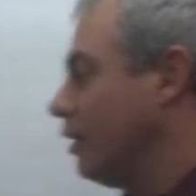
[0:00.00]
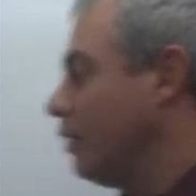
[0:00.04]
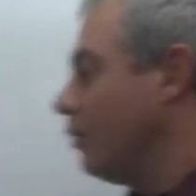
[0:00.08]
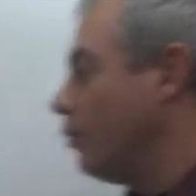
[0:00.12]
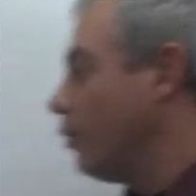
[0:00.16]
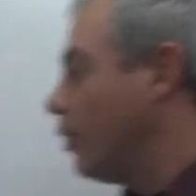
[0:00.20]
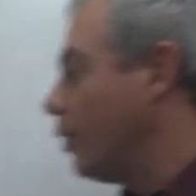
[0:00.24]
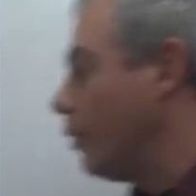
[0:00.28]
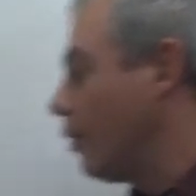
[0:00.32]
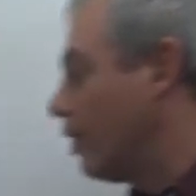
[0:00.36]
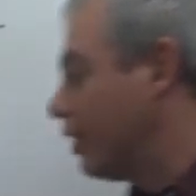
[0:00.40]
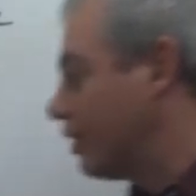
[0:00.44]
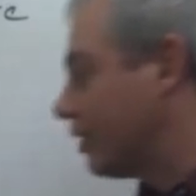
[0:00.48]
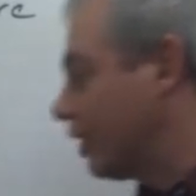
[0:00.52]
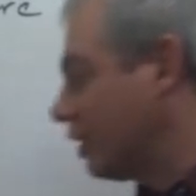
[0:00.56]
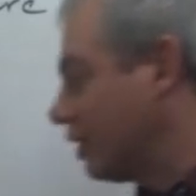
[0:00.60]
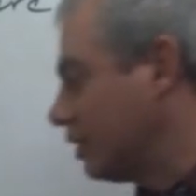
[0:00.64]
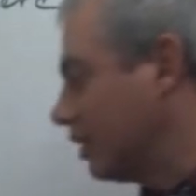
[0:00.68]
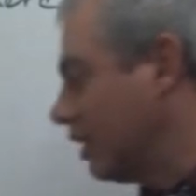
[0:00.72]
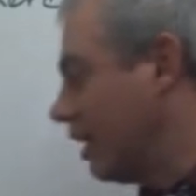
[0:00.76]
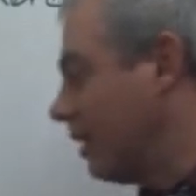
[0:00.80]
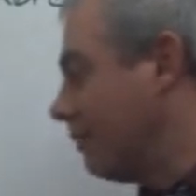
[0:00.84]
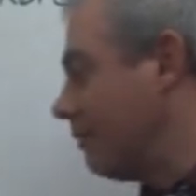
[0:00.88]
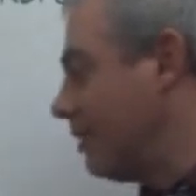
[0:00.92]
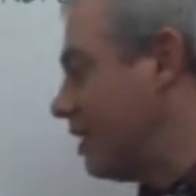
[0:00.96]
We want the
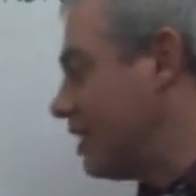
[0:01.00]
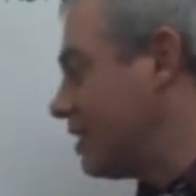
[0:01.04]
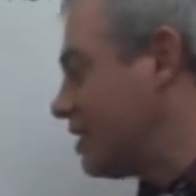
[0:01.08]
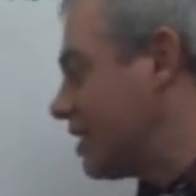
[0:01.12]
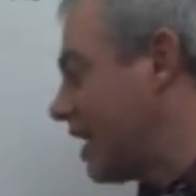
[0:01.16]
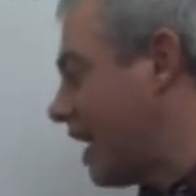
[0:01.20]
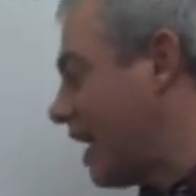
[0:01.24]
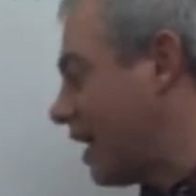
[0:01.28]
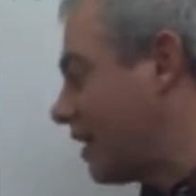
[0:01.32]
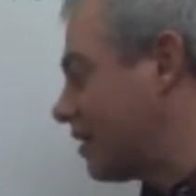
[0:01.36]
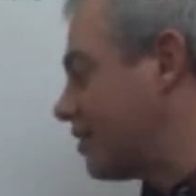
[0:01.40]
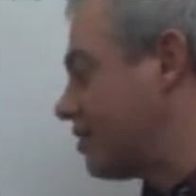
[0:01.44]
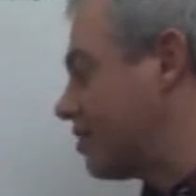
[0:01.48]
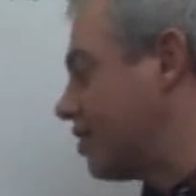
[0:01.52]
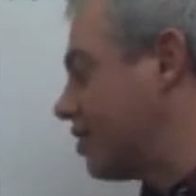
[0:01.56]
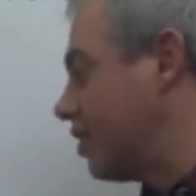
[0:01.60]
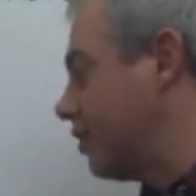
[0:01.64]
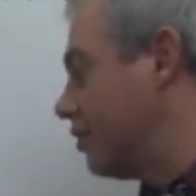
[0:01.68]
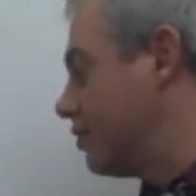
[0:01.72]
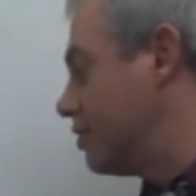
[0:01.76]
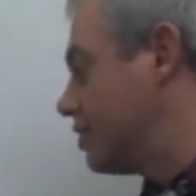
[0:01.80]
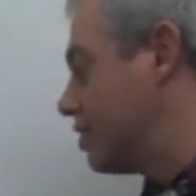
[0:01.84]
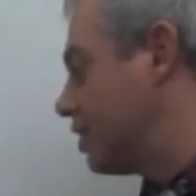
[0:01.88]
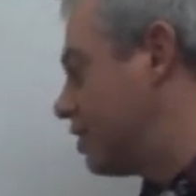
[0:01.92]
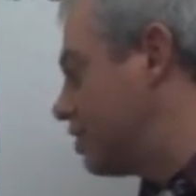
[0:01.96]
limit as x
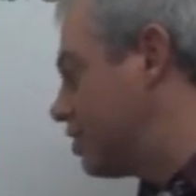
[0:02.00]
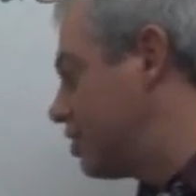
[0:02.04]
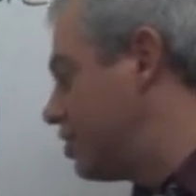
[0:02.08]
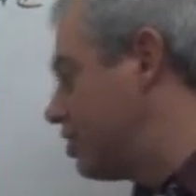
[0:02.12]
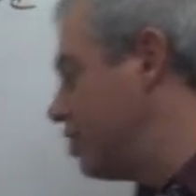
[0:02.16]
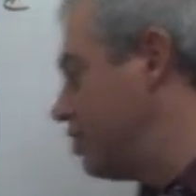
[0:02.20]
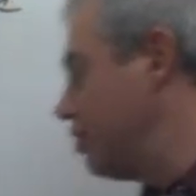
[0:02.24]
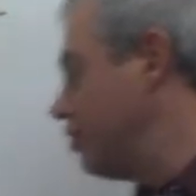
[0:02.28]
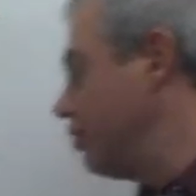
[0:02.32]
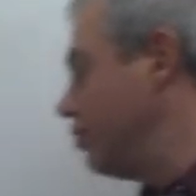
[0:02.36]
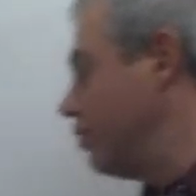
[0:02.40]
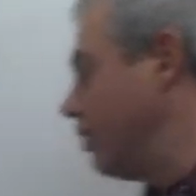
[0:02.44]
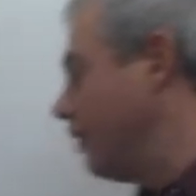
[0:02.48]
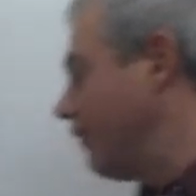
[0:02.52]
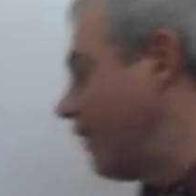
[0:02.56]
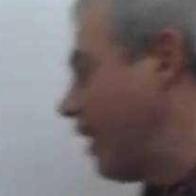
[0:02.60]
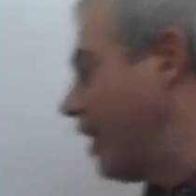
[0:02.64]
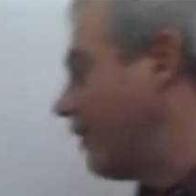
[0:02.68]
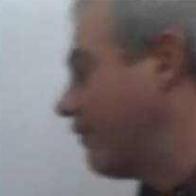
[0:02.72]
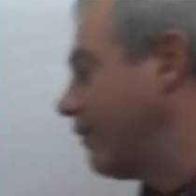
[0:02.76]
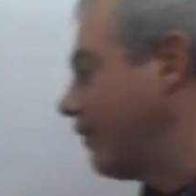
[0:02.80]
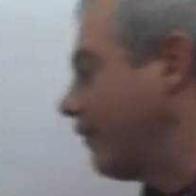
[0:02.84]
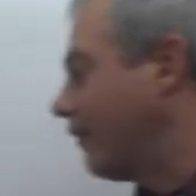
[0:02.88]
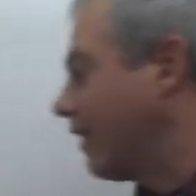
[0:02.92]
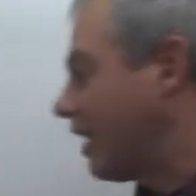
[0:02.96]
goes to 2 of
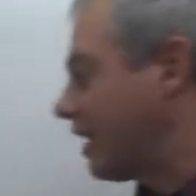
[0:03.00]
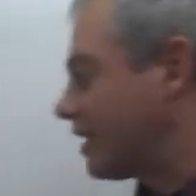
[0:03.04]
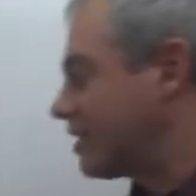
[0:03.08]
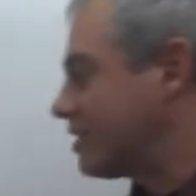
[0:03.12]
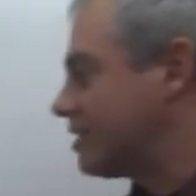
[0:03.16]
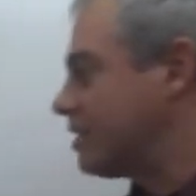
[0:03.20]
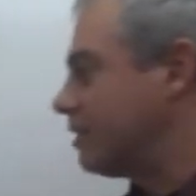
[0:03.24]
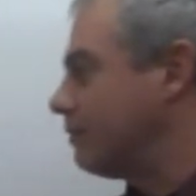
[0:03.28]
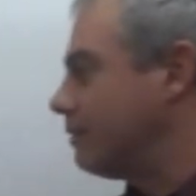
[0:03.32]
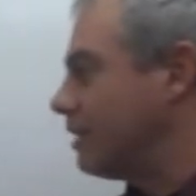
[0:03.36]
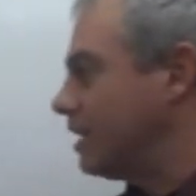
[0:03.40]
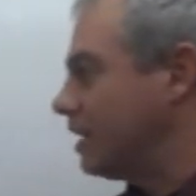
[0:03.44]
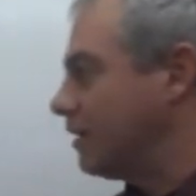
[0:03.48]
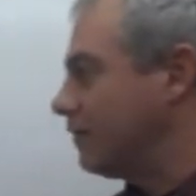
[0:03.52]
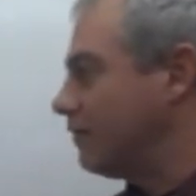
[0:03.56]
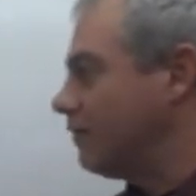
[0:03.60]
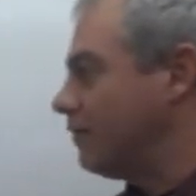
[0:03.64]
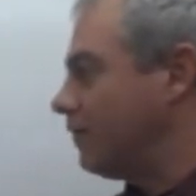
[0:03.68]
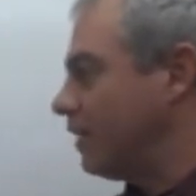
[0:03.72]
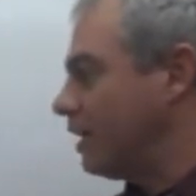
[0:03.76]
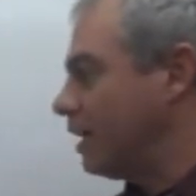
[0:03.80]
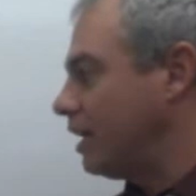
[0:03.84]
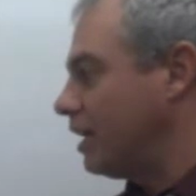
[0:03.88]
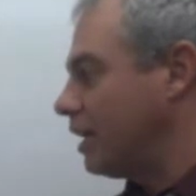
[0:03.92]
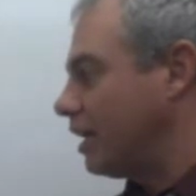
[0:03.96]
f of x to be
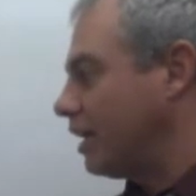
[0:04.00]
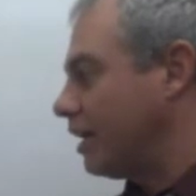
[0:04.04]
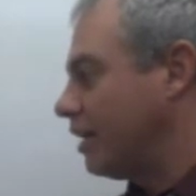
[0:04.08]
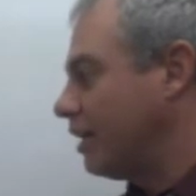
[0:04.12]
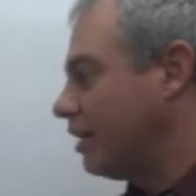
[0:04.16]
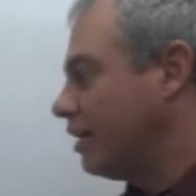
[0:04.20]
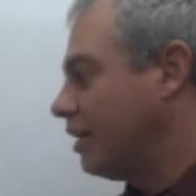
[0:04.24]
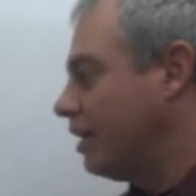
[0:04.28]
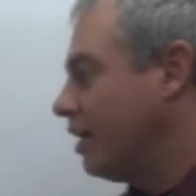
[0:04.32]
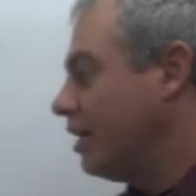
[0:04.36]
infinity.